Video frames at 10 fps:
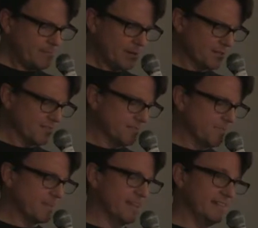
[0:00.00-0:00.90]

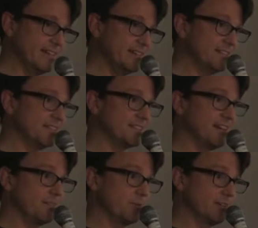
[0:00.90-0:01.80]
person. And they get to
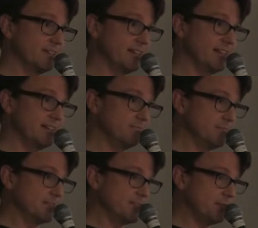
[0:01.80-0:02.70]
decide whether they
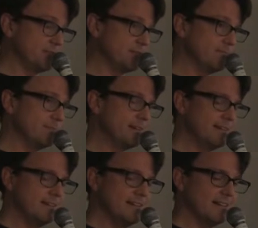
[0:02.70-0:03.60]
accept it.
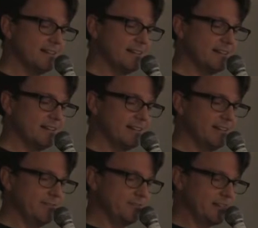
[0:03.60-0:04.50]
Uh,
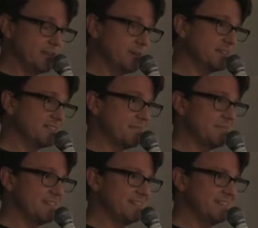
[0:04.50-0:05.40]
if they don't
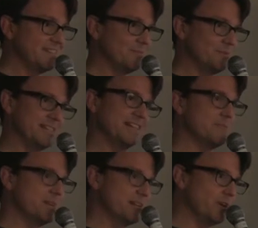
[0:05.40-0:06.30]
accept it, we take
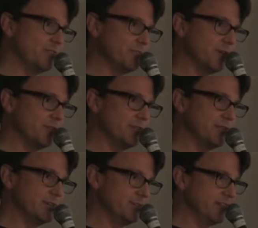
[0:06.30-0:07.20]
the money away from both of
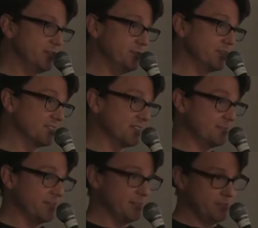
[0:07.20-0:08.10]
you. If they do
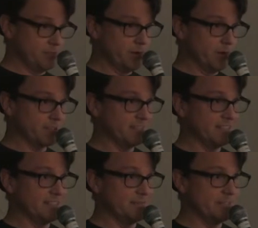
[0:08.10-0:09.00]
accept it, you both get to
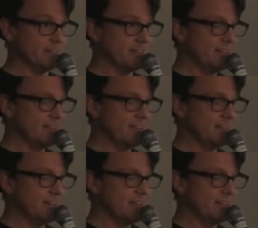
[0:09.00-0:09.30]
keep it.